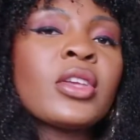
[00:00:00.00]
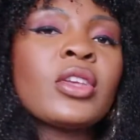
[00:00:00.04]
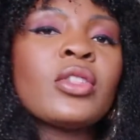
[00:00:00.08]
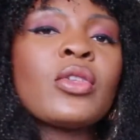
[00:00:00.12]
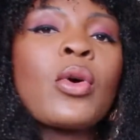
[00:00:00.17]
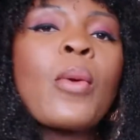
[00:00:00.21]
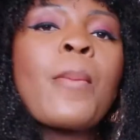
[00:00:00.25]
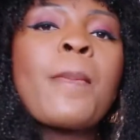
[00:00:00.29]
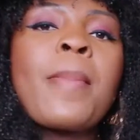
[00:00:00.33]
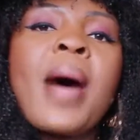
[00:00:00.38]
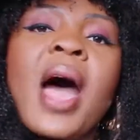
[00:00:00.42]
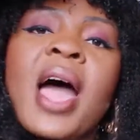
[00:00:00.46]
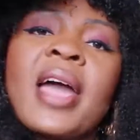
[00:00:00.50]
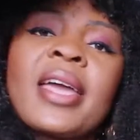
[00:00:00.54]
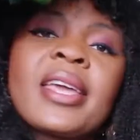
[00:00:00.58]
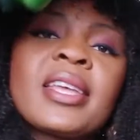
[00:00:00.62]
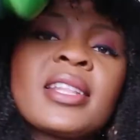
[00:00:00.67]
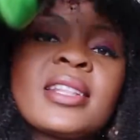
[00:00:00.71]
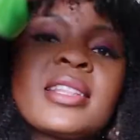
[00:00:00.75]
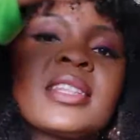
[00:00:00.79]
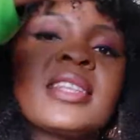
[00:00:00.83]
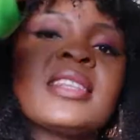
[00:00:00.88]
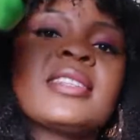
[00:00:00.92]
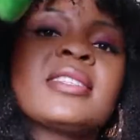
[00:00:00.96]
you know,
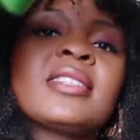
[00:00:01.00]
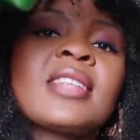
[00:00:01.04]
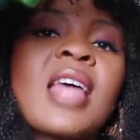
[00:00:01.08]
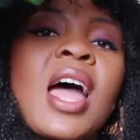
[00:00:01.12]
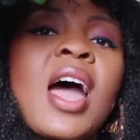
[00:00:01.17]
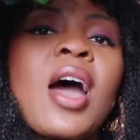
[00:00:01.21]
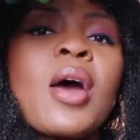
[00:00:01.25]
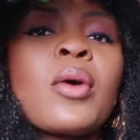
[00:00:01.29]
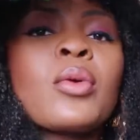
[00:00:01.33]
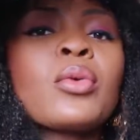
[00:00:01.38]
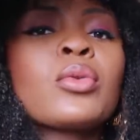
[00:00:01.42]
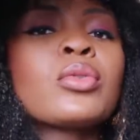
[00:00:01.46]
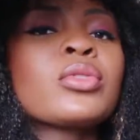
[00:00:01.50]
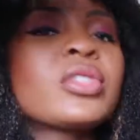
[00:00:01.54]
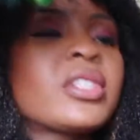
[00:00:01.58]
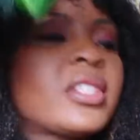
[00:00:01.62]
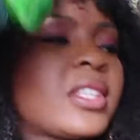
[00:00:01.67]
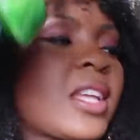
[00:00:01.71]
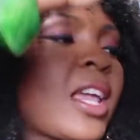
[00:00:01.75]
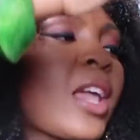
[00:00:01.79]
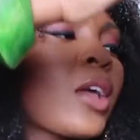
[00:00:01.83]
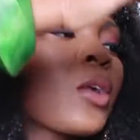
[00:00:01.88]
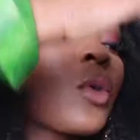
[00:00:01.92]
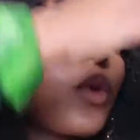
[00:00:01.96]
buying this, I will
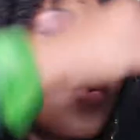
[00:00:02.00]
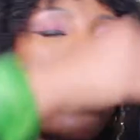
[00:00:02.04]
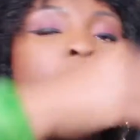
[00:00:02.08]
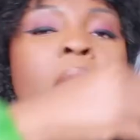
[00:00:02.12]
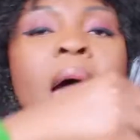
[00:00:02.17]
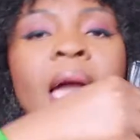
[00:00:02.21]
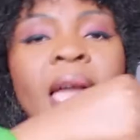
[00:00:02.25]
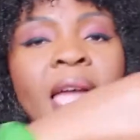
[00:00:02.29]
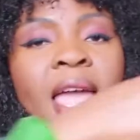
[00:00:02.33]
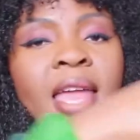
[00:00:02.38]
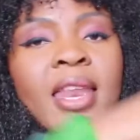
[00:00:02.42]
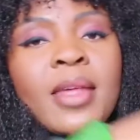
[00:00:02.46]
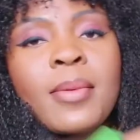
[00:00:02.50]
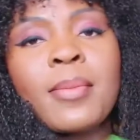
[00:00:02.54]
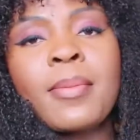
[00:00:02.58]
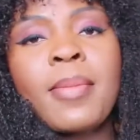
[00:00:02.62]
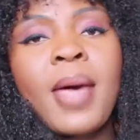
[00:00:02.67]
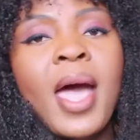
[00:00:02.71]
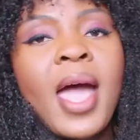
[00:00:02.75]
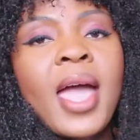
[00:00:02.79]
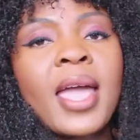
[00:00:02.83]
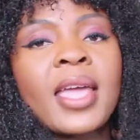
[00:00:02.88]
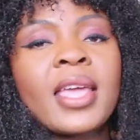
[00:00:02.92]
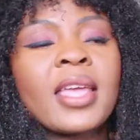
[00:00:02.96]
say go ahead and
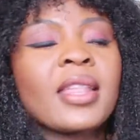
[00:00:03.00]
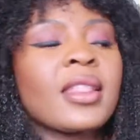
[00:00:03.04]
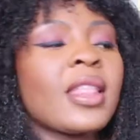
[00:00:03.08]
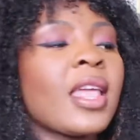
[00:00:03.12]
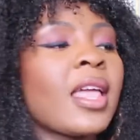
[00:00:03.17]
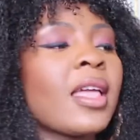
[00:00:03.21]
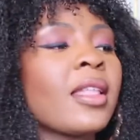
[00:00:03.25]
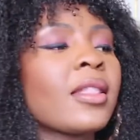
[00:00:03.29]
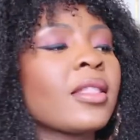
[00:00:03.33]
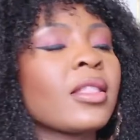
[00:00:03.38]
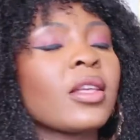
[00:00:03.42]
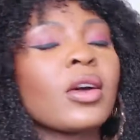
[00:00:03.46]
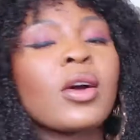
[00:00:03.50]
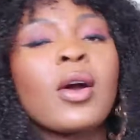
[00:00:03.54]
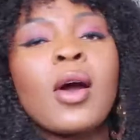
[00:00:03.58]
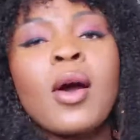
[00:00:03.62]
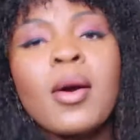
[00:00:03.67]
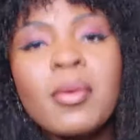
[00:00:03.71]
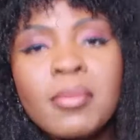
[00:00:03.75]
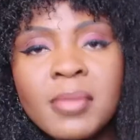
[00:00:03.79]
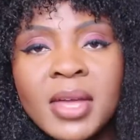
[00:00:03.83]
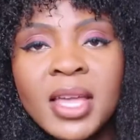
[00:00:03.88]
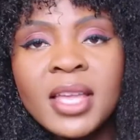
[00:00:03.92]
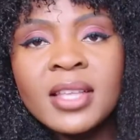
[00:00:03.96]
buy it. And the
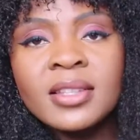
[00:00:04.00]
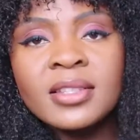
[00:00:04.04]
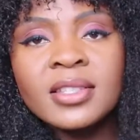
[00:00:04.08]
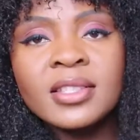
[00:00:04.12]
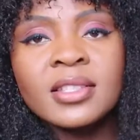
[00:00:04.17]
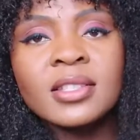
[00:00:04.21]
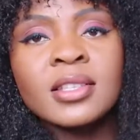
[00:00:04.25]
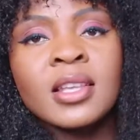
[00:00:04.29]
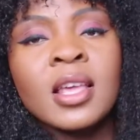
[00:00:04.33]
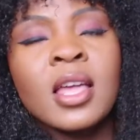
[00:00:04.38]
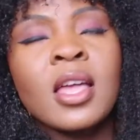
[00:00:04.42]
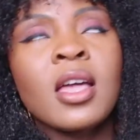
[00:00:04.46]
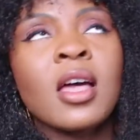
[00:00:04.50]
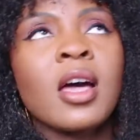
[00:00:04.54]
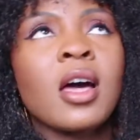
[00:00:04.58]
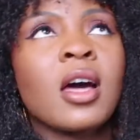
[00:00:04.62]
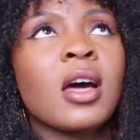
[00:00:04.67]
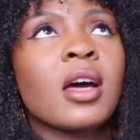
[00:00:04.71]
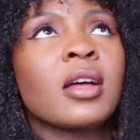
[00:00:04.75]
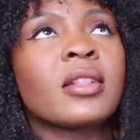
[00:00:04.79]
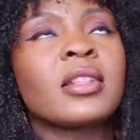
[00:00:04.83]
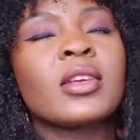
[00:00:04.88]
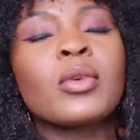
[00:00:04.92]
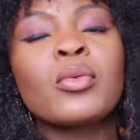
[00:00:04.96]
comments,
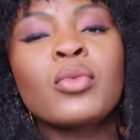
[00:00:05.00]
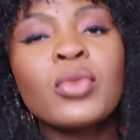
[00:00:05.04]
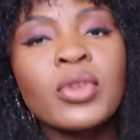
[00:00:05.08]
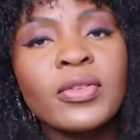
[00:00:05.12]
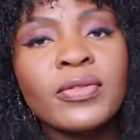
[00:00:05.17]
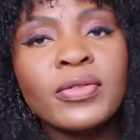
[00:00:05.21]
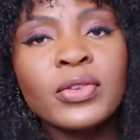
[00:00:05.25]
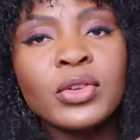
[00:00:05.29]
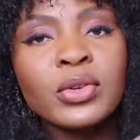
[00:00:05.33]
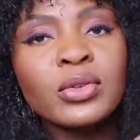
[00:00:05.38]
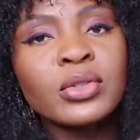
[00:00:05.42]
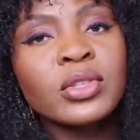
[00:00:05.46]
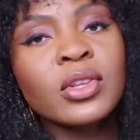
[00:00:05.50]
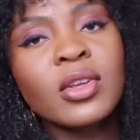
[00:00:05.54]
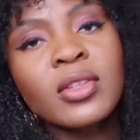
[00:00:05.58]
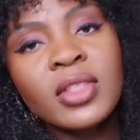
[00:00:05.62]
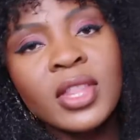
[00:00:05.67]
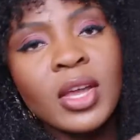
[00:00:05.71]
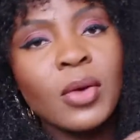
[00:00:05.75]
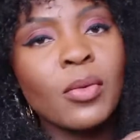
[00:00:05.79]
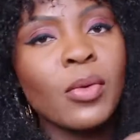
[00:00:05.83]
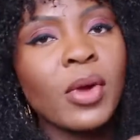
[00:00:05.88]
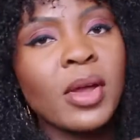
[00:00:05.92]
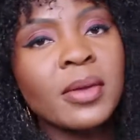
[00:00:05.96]
uh, the reviews
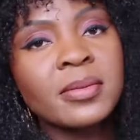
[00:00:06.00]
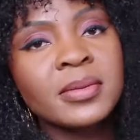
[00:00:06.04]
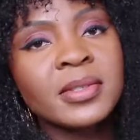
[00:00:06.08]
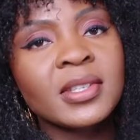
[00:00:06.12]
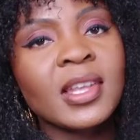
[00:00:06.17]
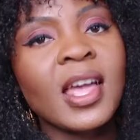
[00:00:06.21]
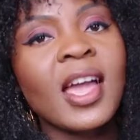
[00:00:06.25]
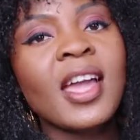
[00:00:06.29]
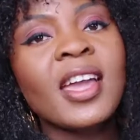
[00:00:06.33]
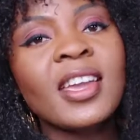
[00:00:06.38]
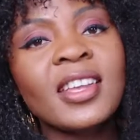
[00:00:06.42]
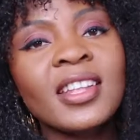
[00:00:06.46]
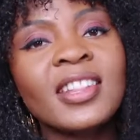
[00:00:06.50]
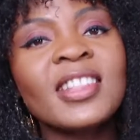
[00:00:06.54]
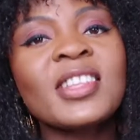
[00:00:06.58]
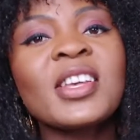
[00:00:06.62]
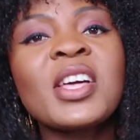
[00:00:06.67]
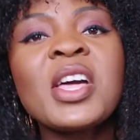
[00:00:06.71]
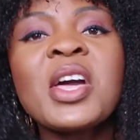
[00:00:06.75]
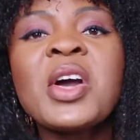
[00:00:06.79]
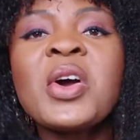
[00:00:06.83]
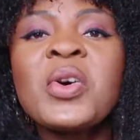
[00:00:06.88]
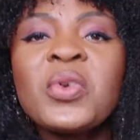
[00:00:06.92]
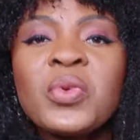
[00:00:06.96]
on their
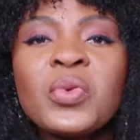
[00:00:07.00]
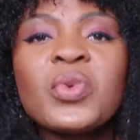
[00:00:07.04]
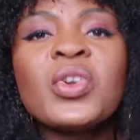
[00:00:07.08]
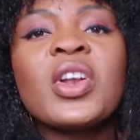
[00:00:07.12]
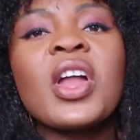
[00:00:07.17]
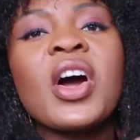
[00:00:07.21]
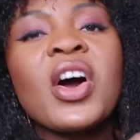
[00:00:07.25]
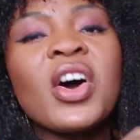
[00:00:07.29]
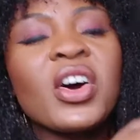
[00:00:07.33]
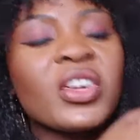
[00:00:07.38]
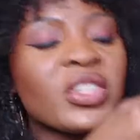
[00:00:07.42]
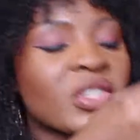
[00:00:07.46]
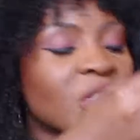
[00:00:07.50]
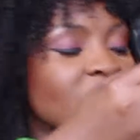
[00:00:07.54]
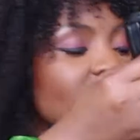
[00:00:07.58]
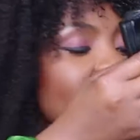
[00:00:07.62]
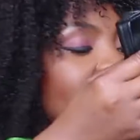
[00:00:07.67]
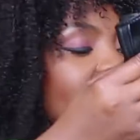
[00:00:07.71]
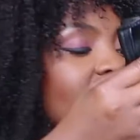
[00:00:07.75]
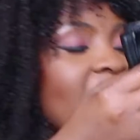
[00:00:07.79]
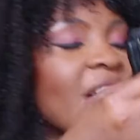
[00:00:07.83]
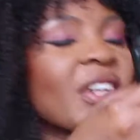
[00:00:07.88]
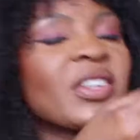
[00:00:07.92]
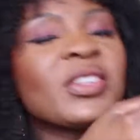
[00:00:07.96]
website will
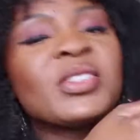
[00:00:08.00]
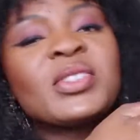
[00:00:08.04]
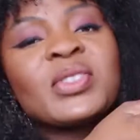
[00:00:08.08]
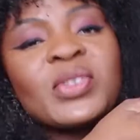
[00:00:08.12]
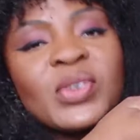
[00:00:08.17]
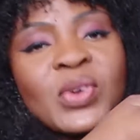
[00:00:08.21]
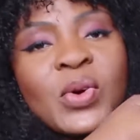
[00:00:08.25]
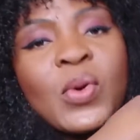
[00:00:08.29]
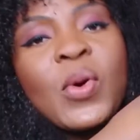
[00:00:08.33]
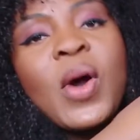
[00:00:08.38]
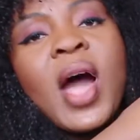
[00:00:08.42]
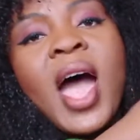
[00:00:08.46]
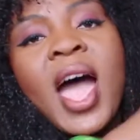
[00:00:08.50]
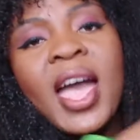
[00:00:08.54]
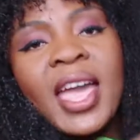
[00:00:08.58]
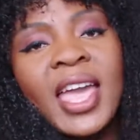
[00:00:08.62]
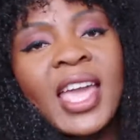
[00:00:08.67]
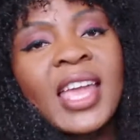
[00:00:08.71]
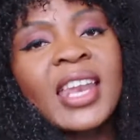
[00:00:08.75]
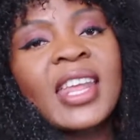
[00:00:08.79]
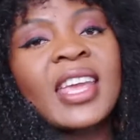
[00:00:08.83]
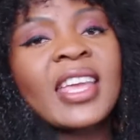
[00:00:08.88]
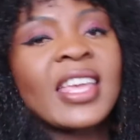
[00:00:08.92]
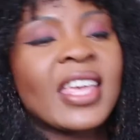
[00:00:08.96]
also tell you to go
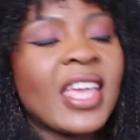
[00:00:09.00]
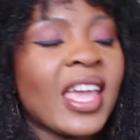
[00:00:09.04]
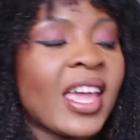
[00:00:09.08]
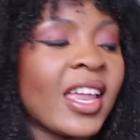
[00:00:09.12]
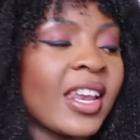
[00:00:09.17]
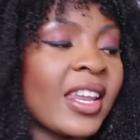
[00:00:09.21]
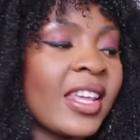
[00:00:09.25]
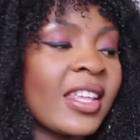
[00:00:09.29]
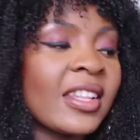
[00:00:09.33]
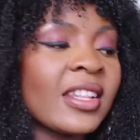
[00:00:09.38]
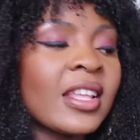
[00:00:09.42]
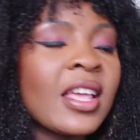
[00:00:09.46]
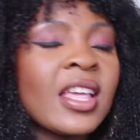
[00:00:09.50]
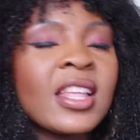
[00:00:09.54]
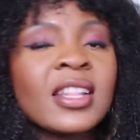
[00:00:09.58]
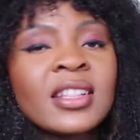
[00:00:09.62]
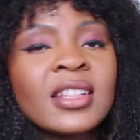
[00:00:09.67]
ahead and get it.